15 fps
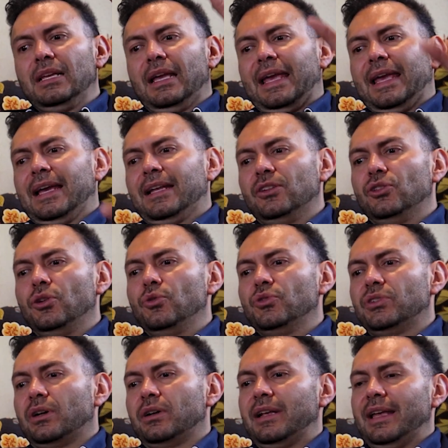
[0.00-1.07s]
And
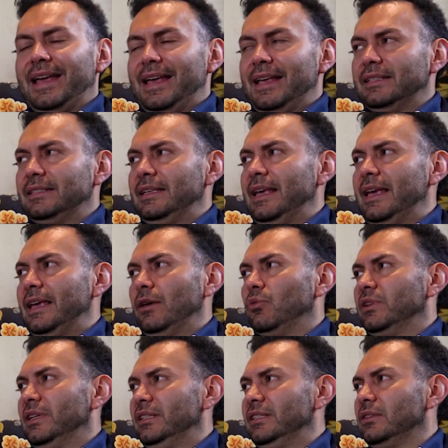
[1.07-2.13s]
those are SA.
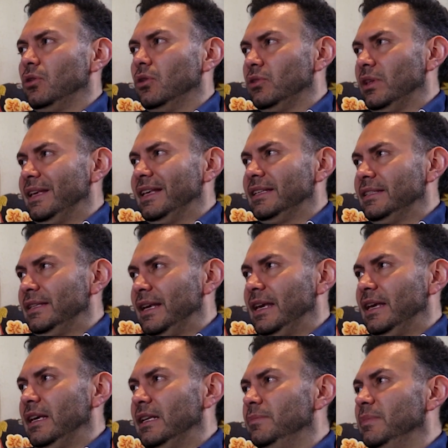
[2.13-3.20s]
When it's called SA,
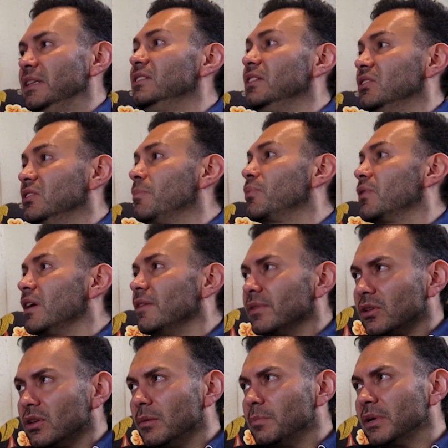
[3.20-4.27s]
it means it's a
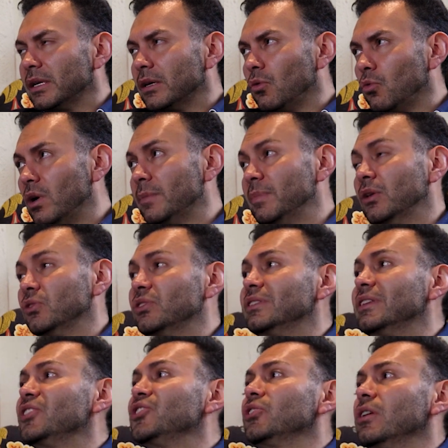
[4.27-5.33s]
private company. Why? Because
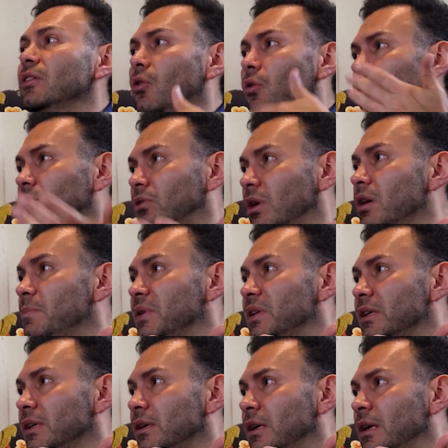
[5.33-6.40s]
it's a sharehold
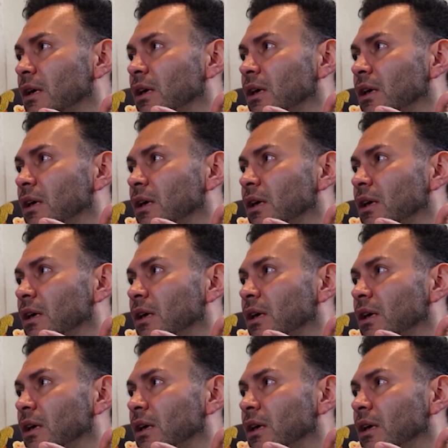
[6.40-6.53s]
company.